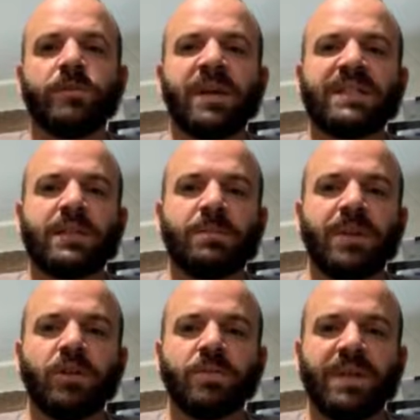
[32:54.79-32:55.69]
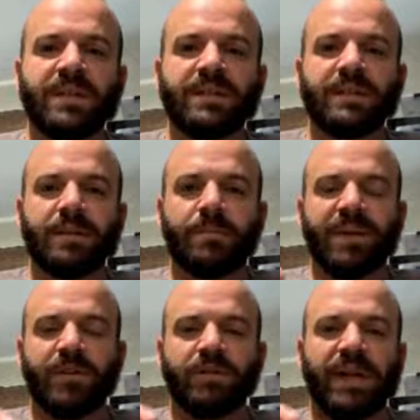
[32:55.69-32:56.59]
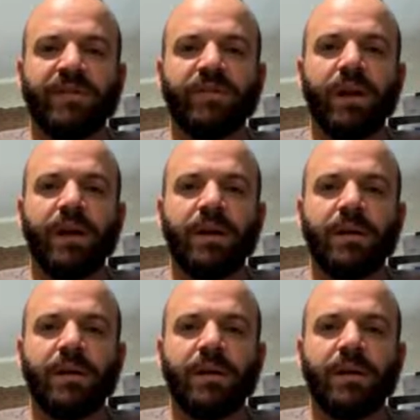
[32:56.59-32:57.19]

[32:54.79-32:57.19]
domestic beetles because the beetles can't fly.